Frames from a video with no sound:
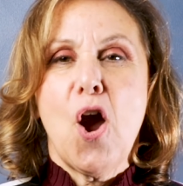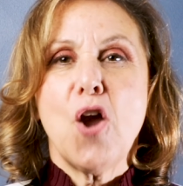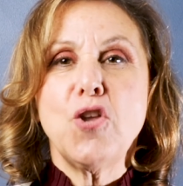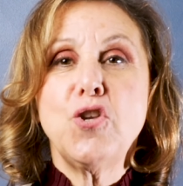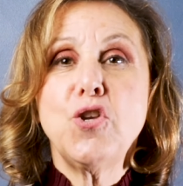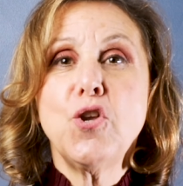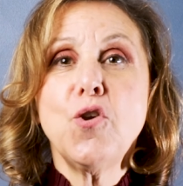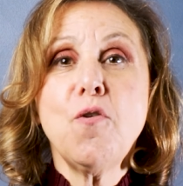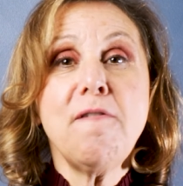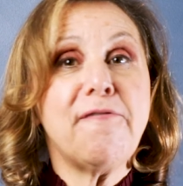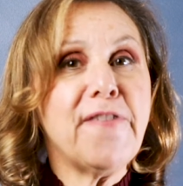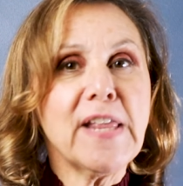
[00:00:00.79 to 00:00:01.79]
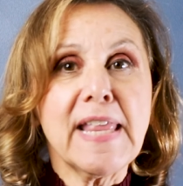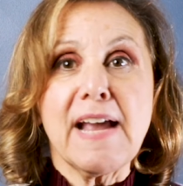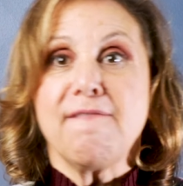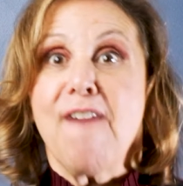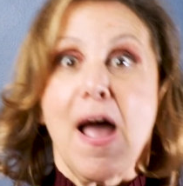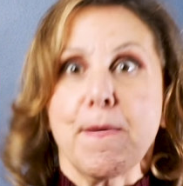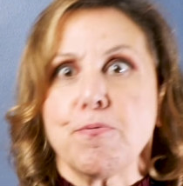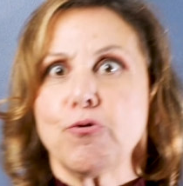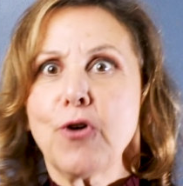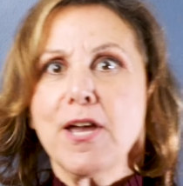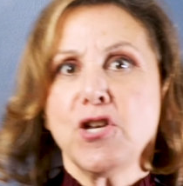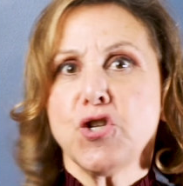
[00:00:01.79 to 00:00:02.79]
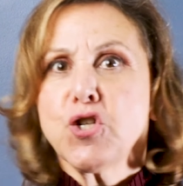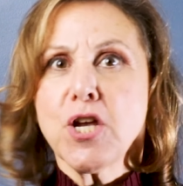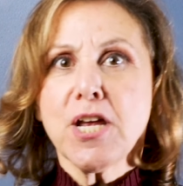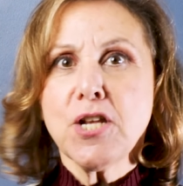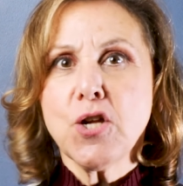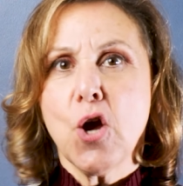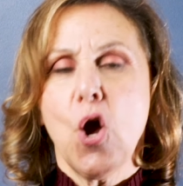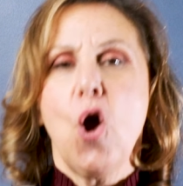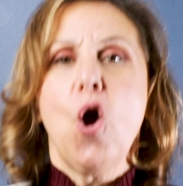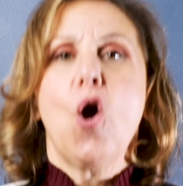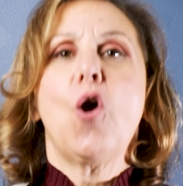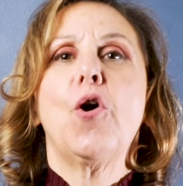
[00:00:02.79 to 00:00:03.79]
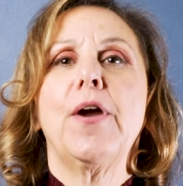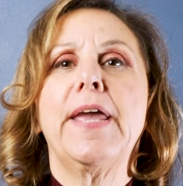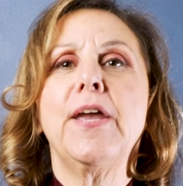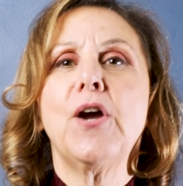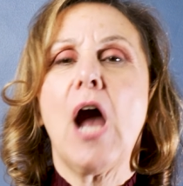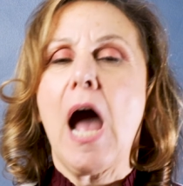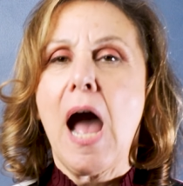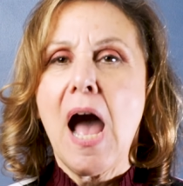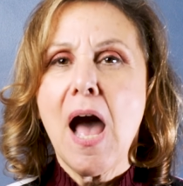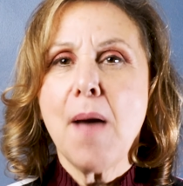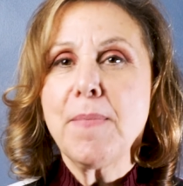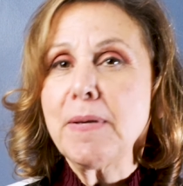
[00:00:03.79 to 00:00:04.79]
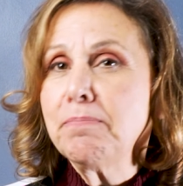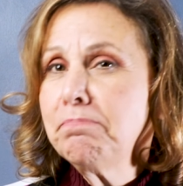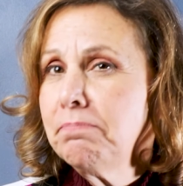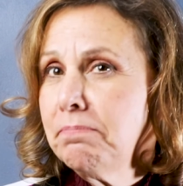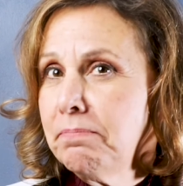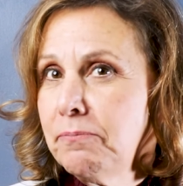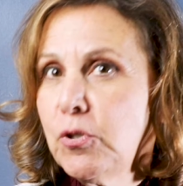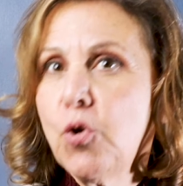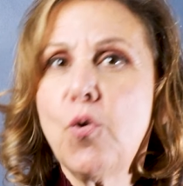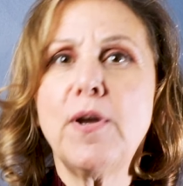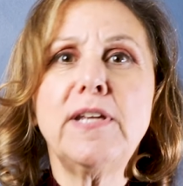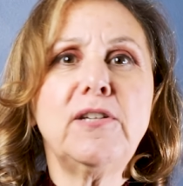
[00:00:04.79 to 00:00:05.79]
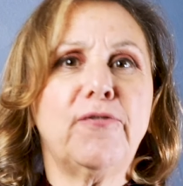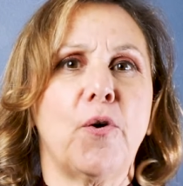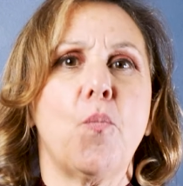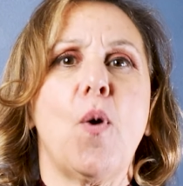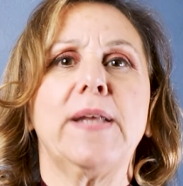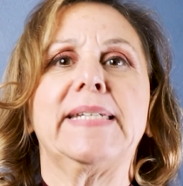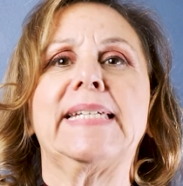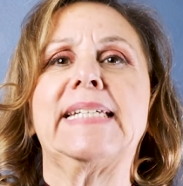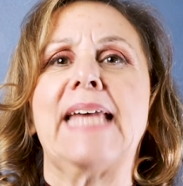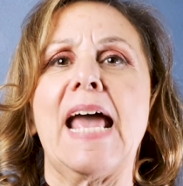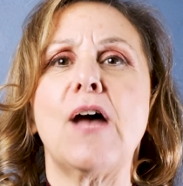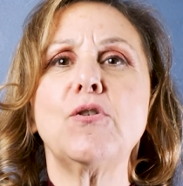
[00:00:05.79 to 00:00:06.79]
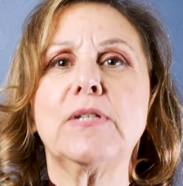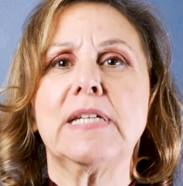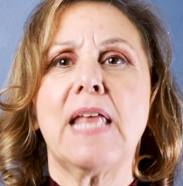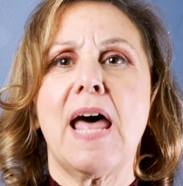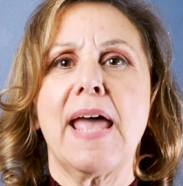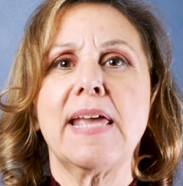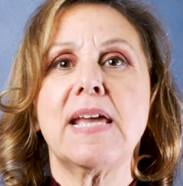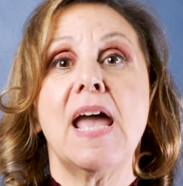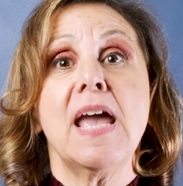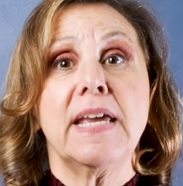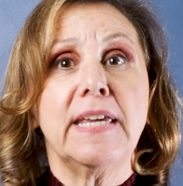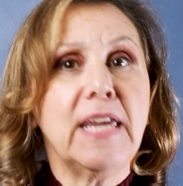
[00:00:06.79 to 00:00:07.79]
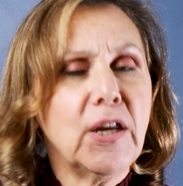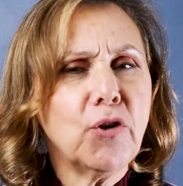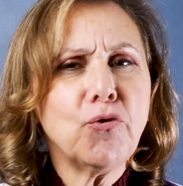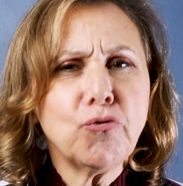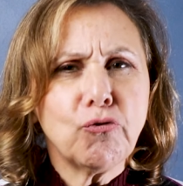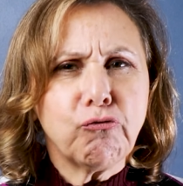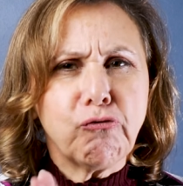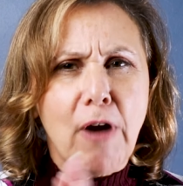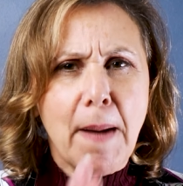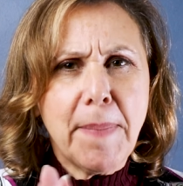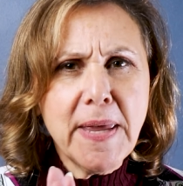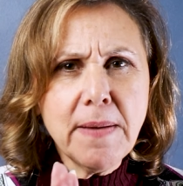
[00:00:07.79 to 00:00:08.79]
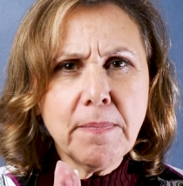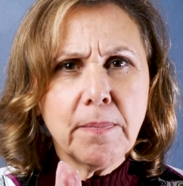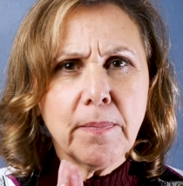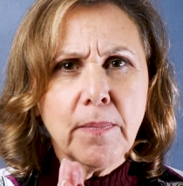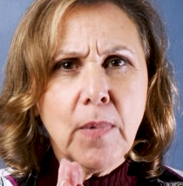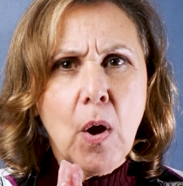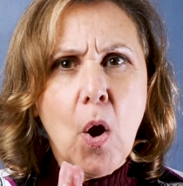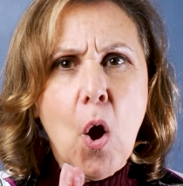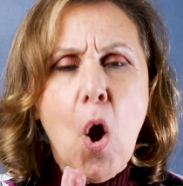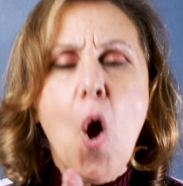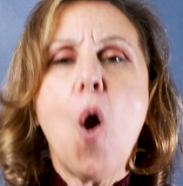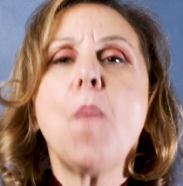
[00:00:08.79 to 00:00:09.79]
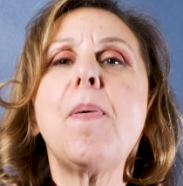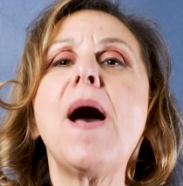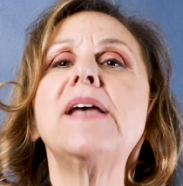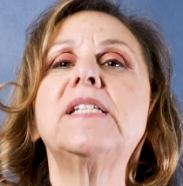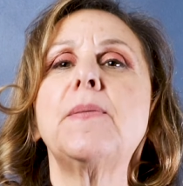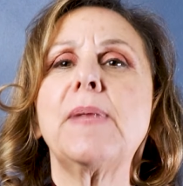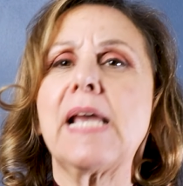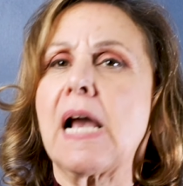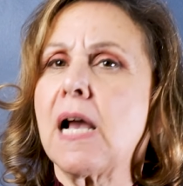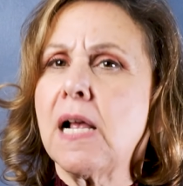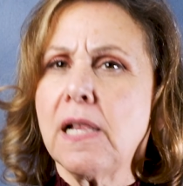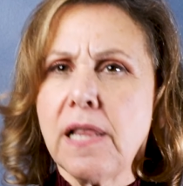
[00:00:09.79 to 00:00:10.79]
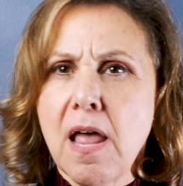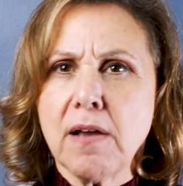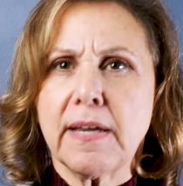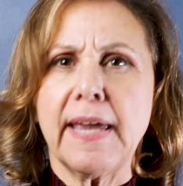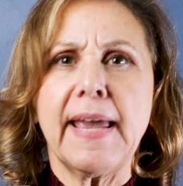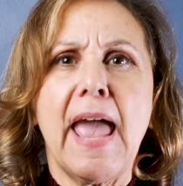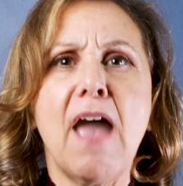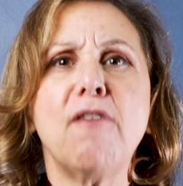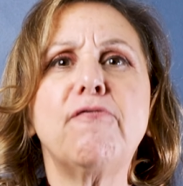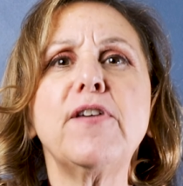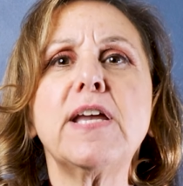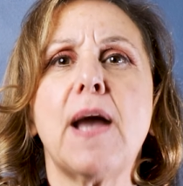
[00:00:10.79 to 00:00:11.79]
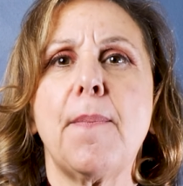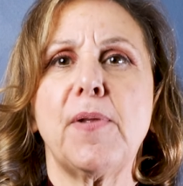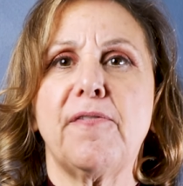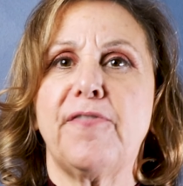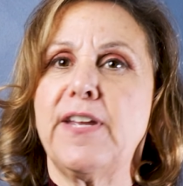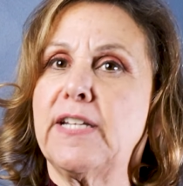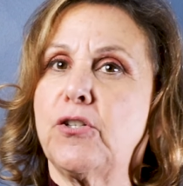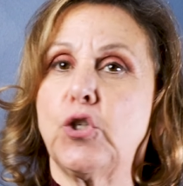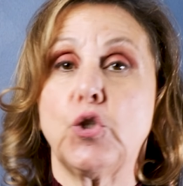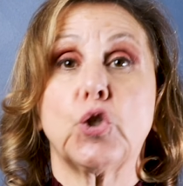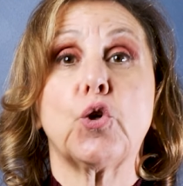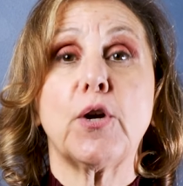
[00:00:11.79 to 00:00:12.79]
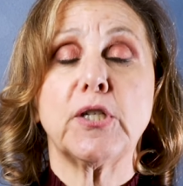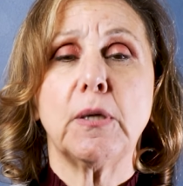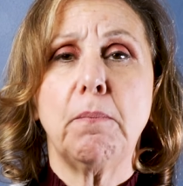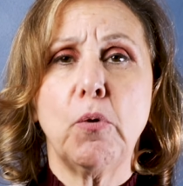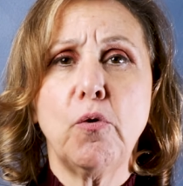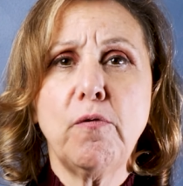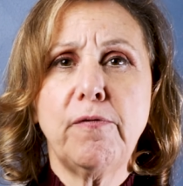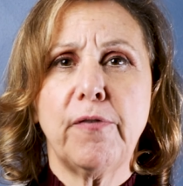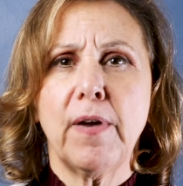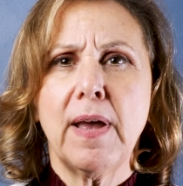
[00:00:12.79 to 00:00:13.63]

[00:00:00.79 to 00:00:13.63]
Are you feeling a vibration or hear a humming noise from what sounds like gears rubbing? Or possibly a clunking every couple of feet as you start to move?